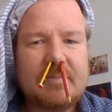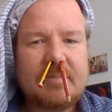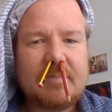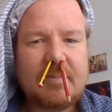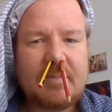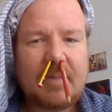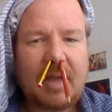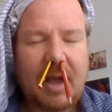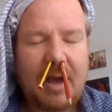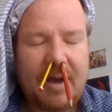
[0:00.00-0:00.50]

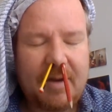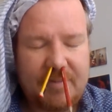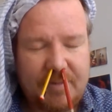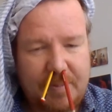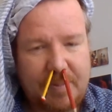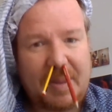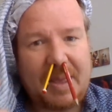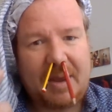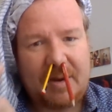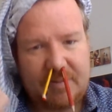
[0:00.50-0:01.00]
I have a
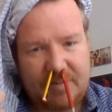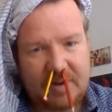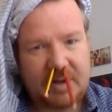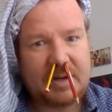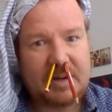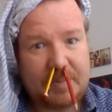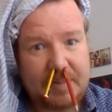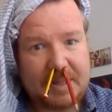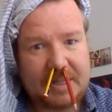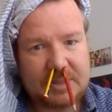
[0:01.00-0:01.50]
pair of
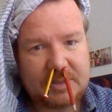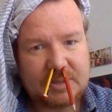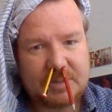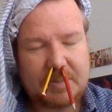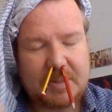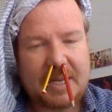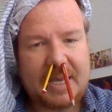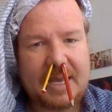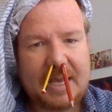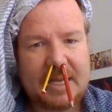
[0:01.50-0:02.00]
underpants on
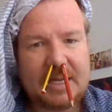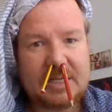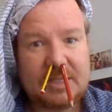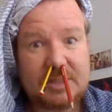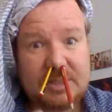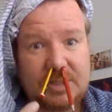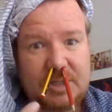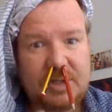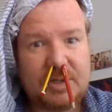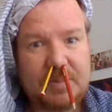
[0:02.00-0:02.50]
my head and
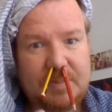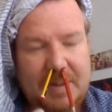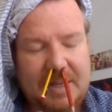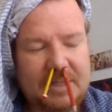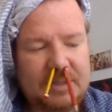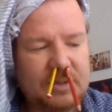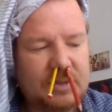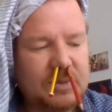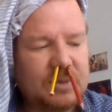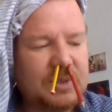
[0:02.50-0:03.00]
two
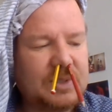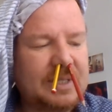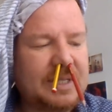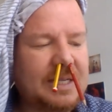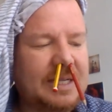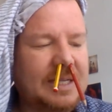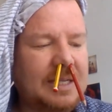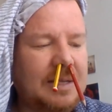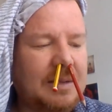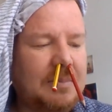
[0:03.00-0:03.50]
pencils
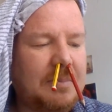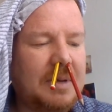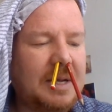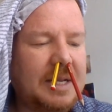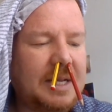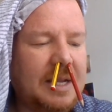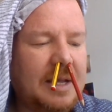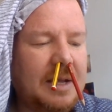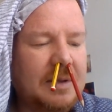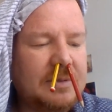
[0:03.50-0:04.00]
sticking up my
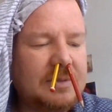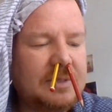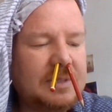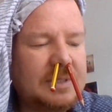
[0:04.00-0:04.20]
nose.